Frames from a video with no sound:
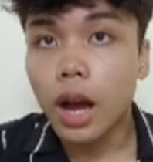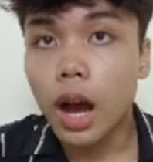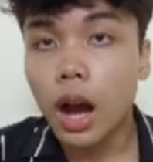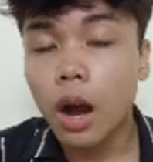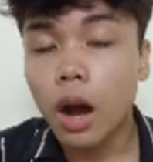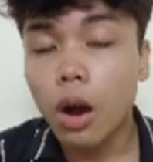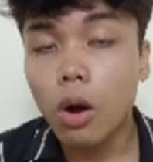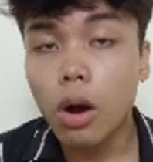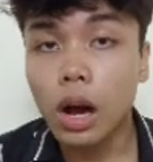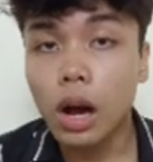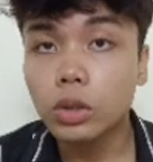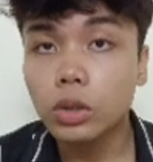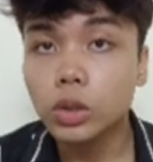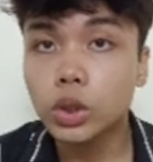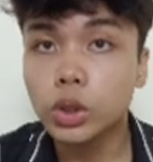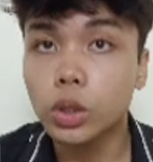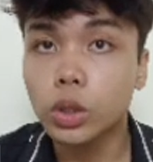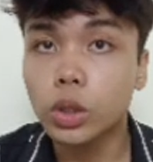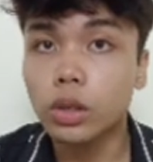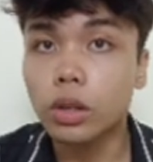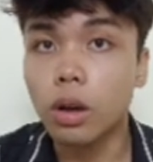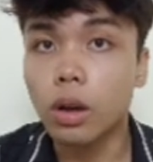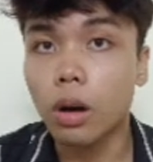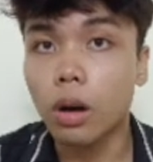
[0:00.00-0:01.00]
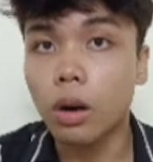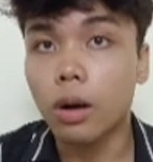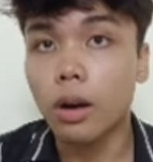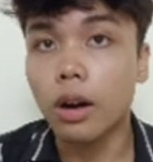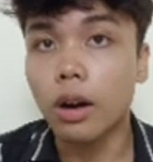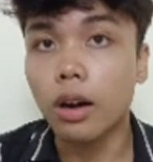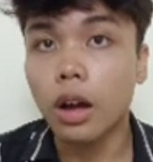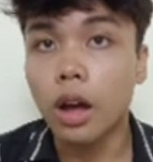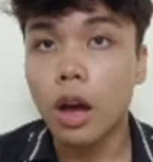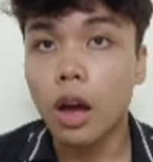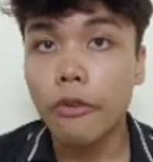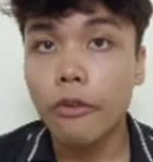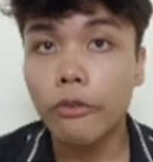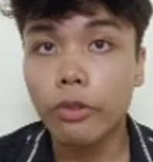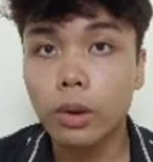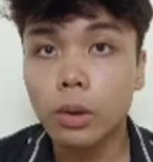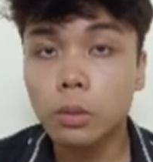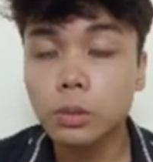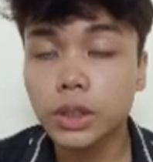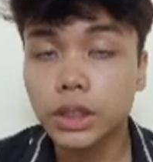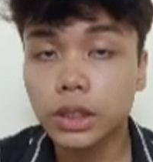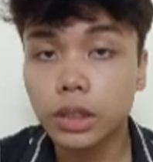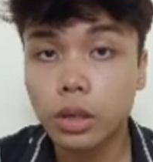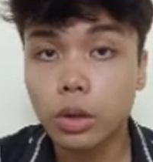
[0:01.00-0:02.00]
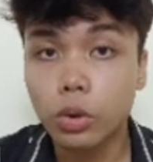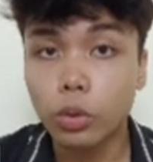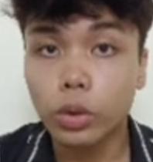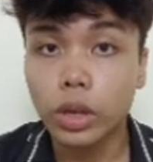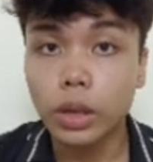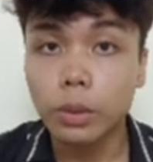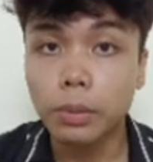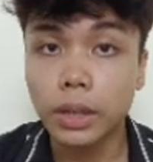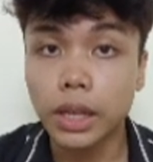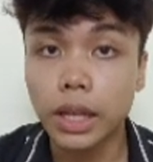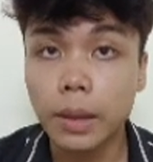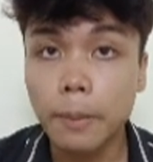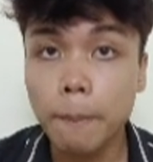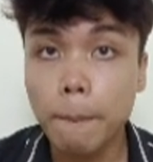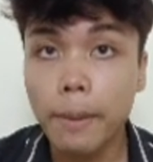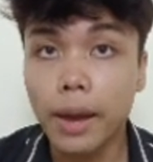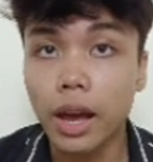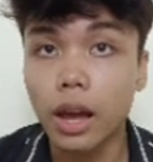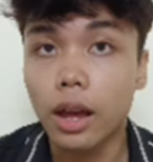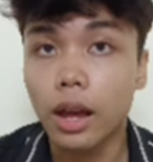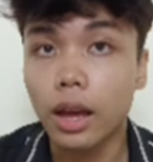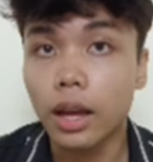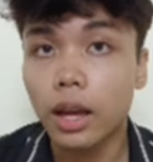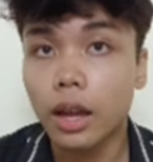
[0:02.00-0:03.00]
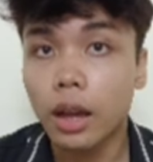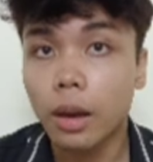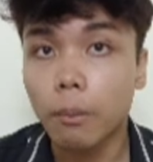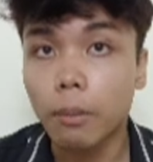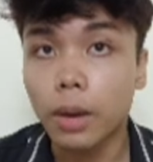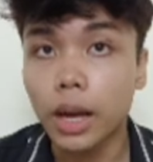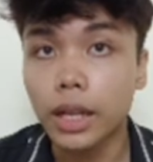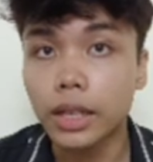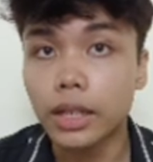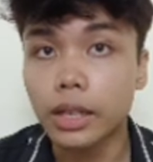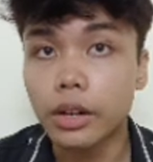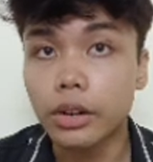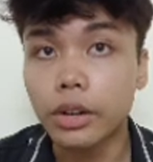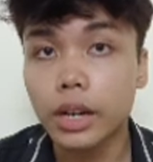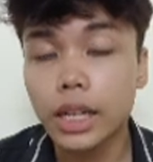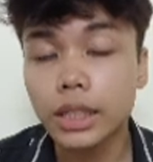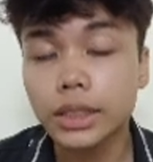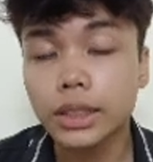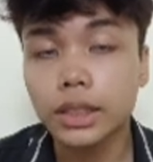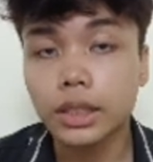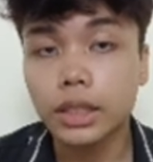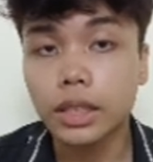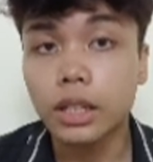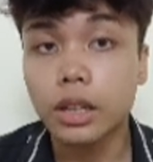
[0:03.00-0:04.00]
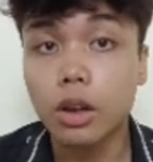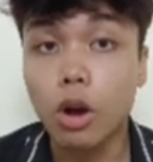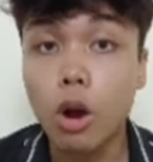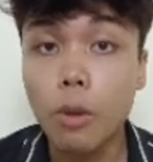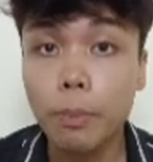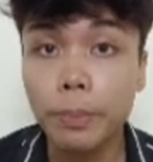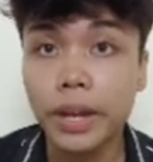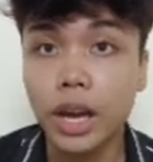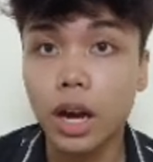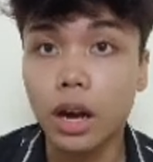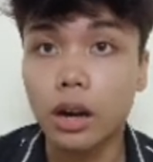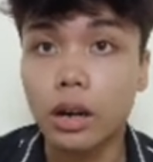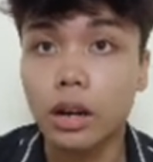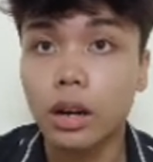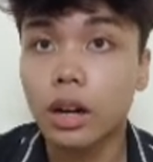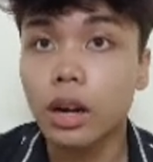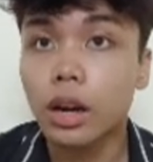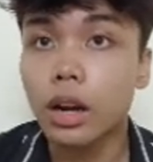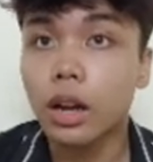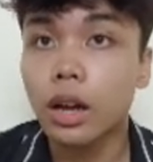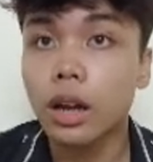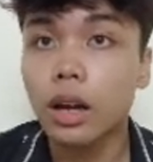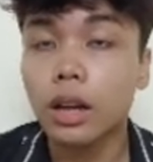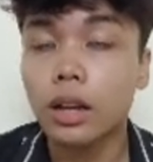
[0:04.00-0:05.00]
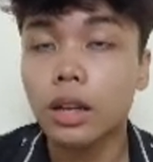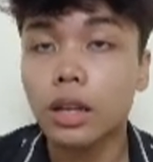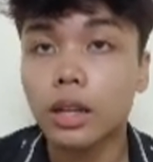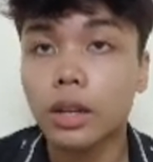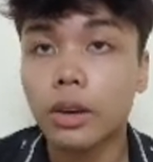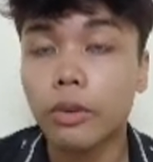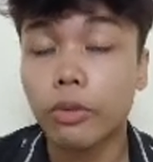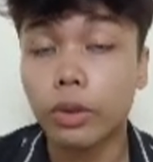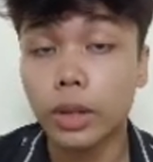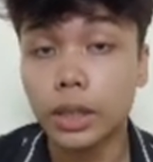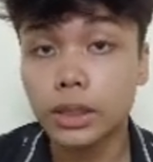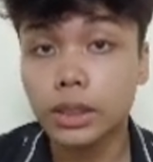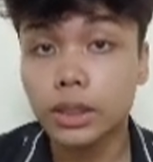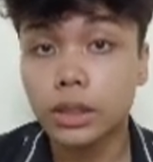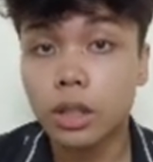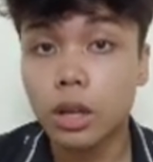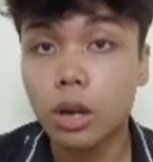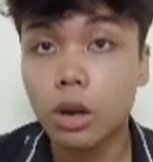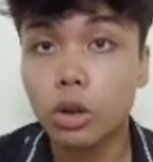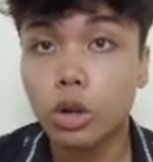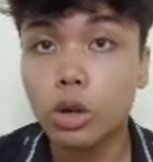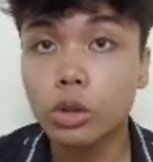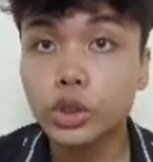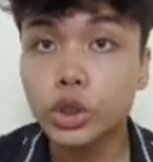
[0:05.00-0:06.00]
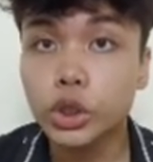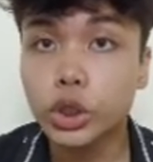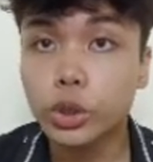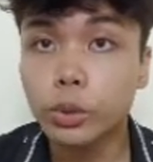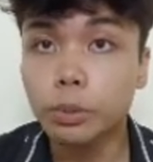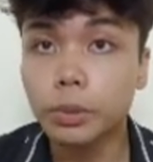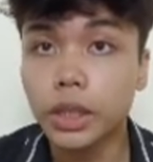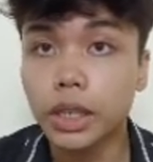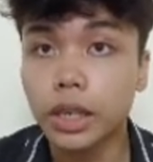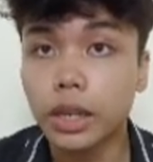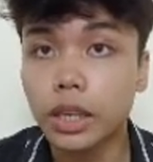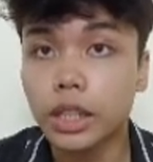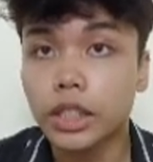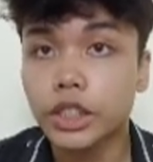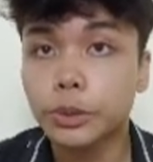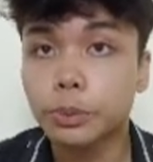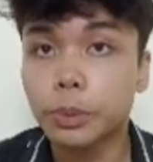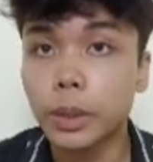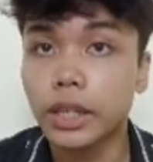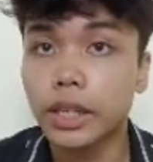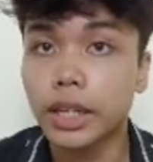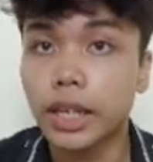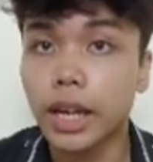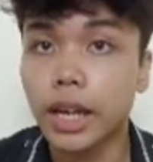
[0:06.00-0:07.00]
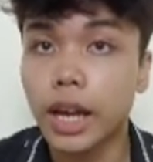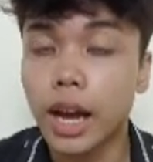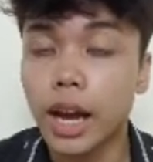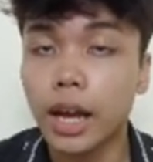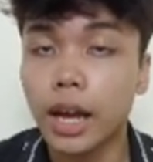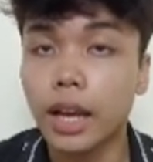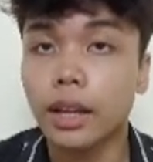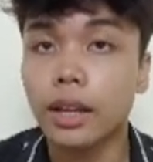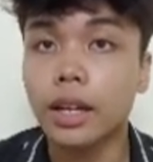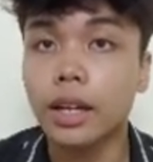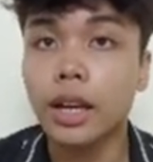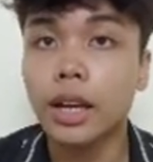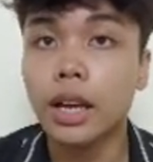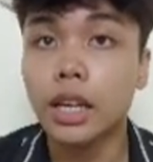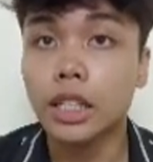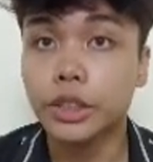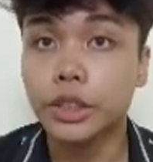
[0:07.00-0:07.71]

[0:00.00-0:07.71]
how household or firms will be impacted by the rise in OPR. First, consumer spending high.